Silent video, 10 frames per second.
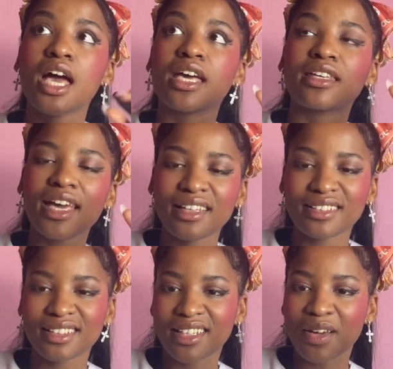Yet,
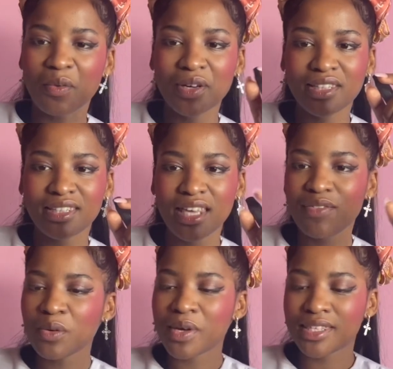
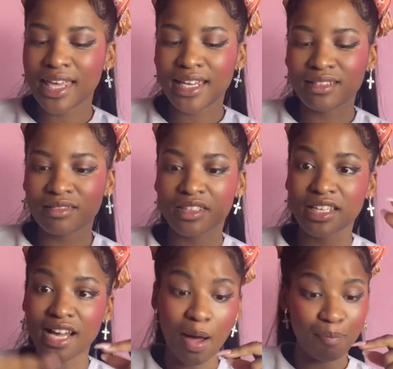even within the
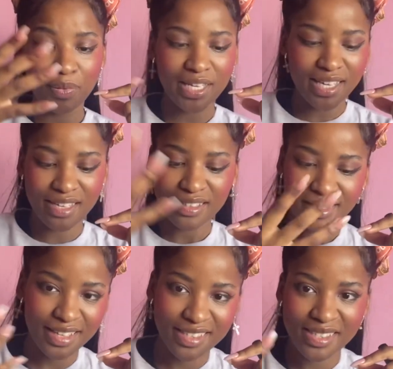company
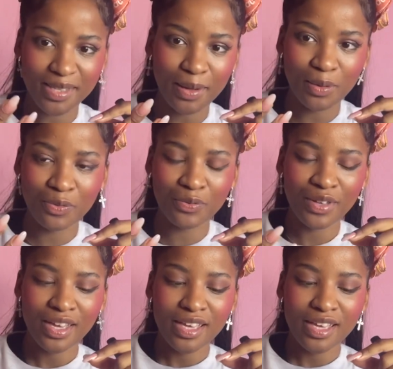itself,